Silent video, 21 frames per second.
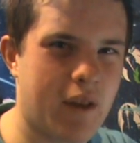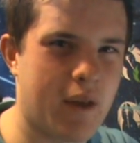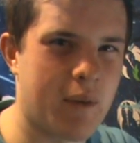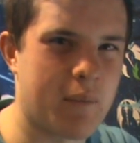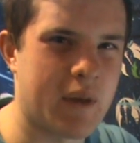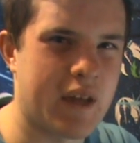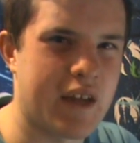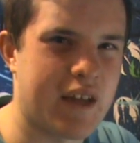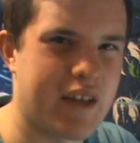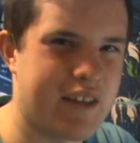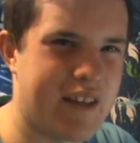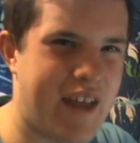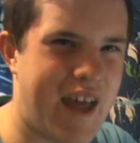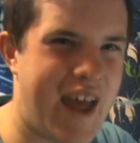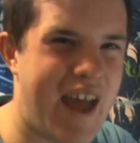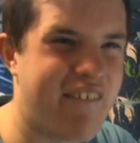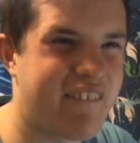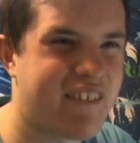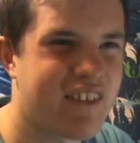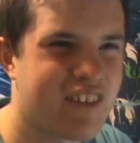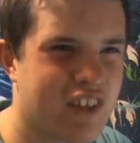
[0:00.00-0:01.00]
I mean,
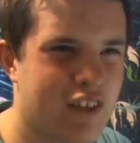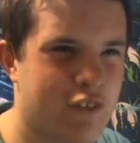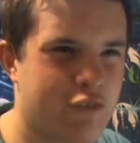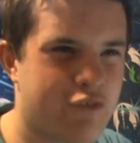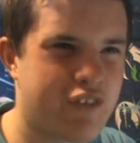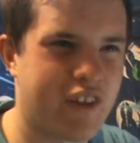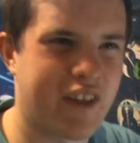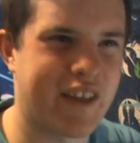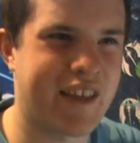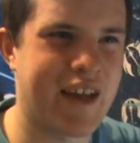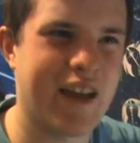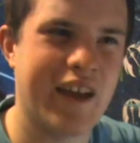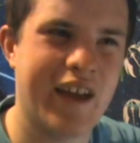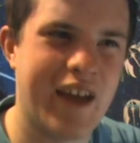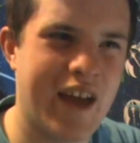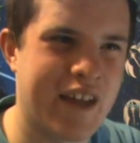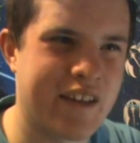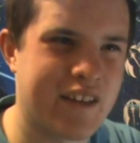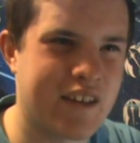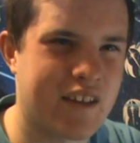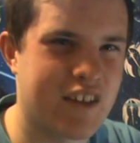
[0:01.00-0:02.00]
how can you forget
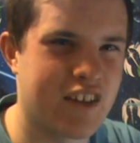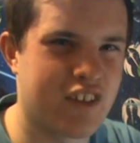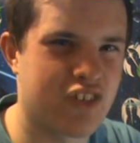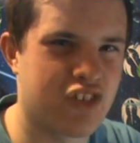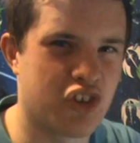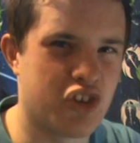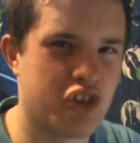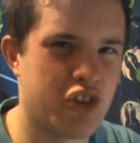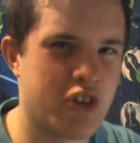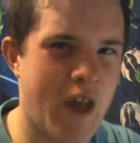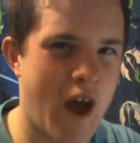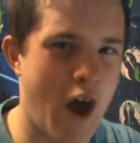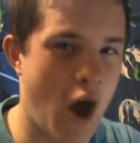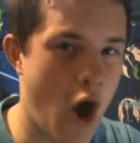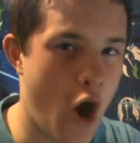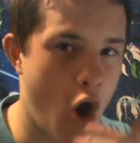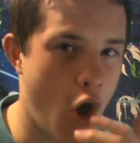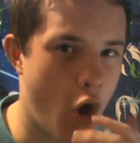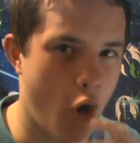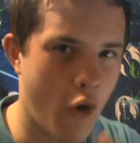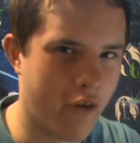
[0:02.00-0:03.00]
Anakin's
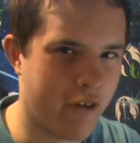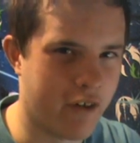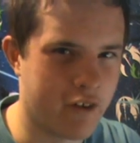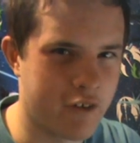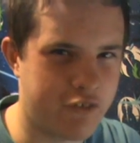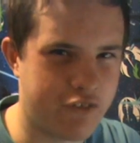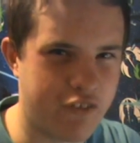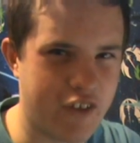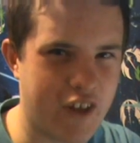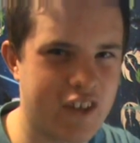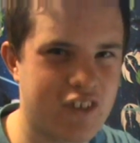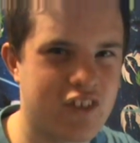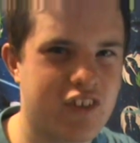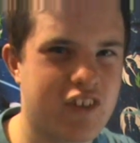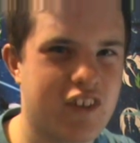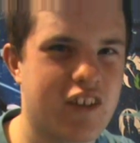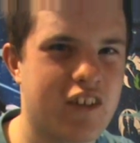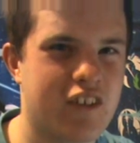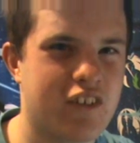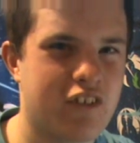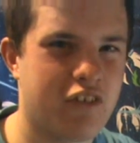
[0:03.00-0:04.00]
no face
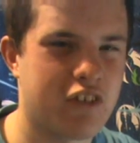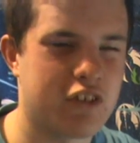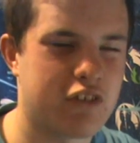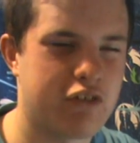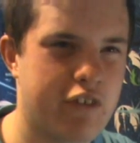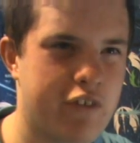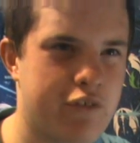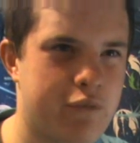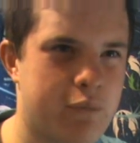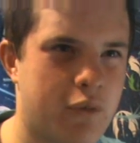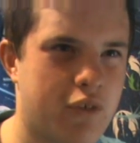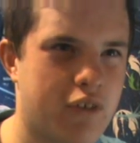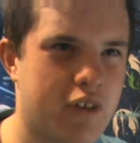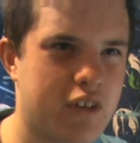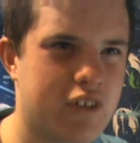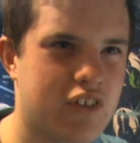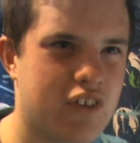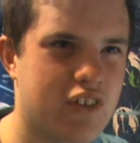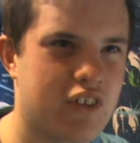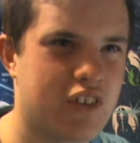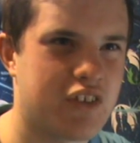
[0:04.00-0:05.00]
in Altar of
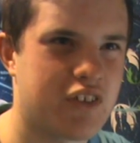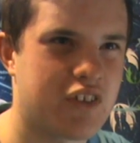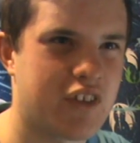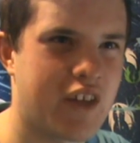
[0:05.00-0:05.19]
Mortis?